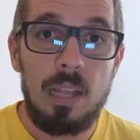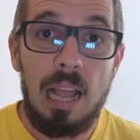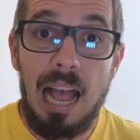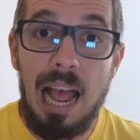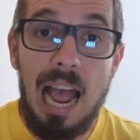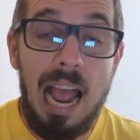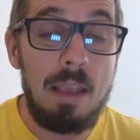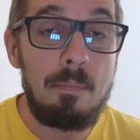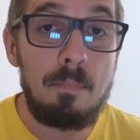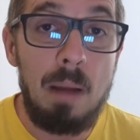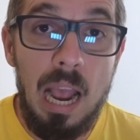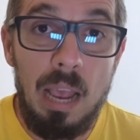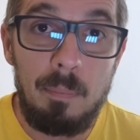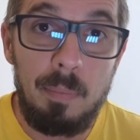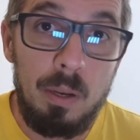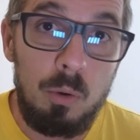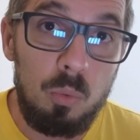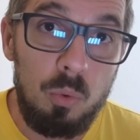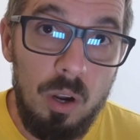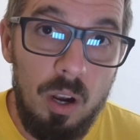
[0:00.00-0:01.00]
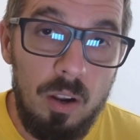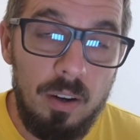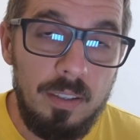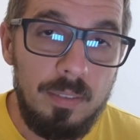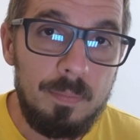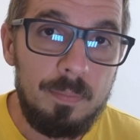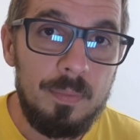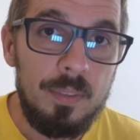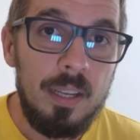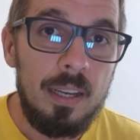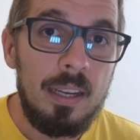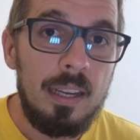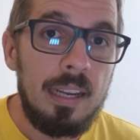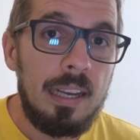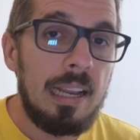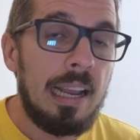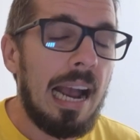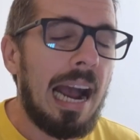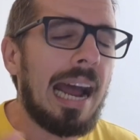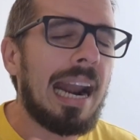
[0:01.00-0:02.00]
I might be wrong,
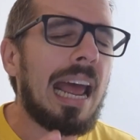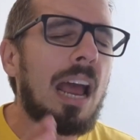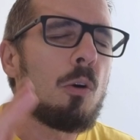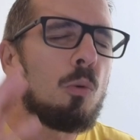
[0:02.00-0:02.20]
and I